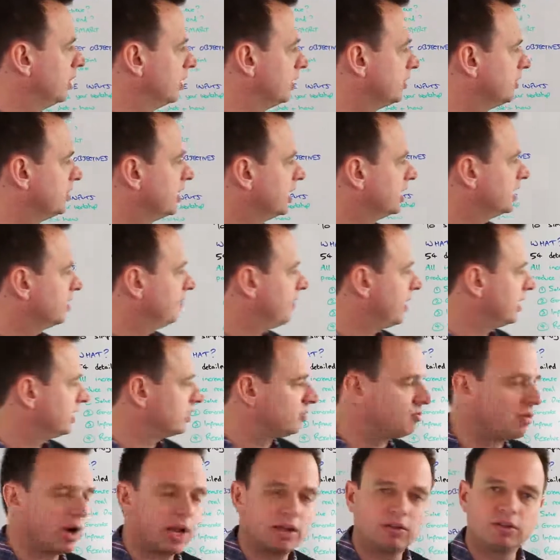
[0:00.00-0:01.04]
6
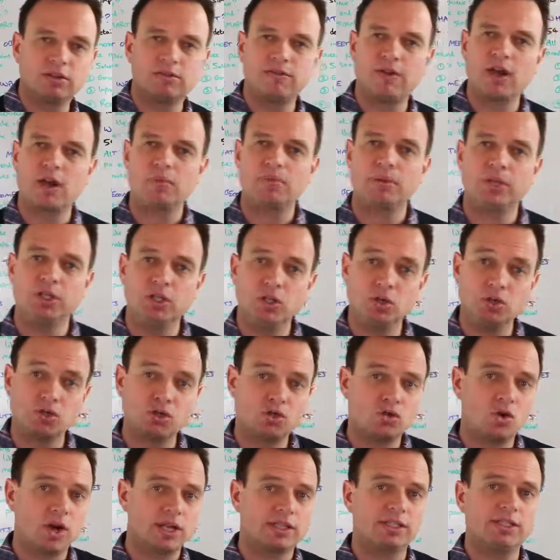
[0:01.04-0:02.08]
events around developing new
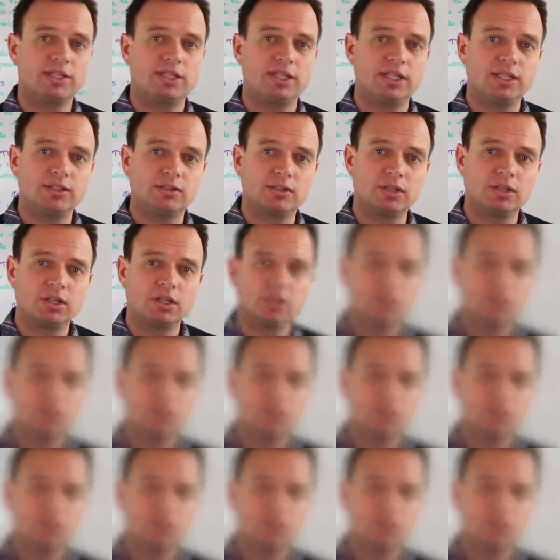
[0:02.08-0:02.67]
strategies,